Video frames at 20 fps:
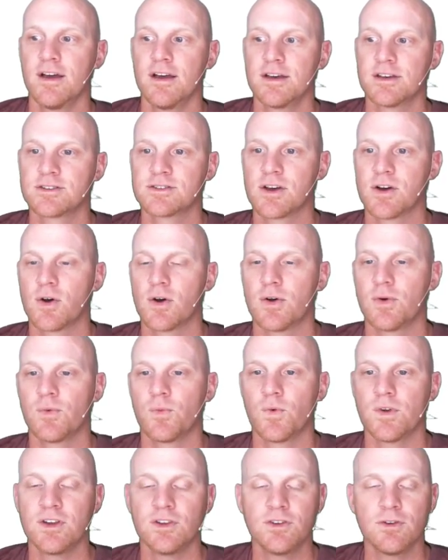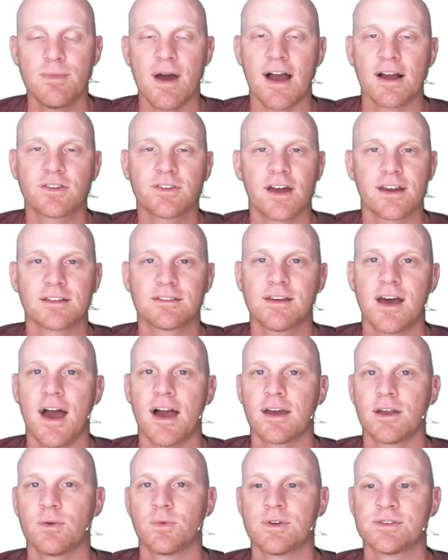So when you do backside attack,
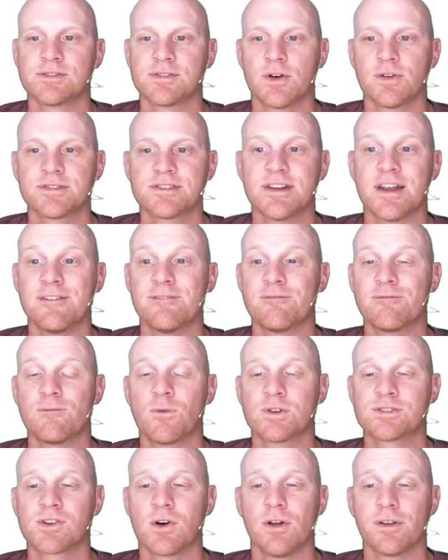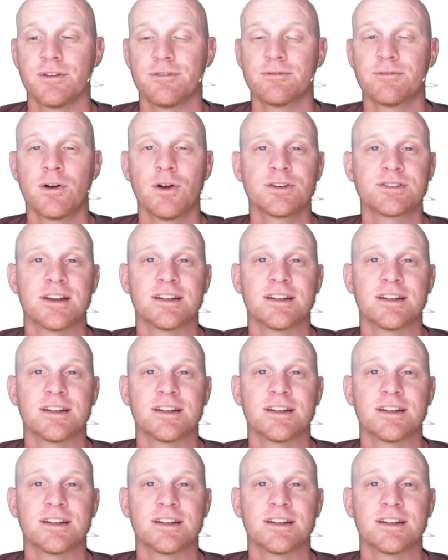it results in in what's called inversion.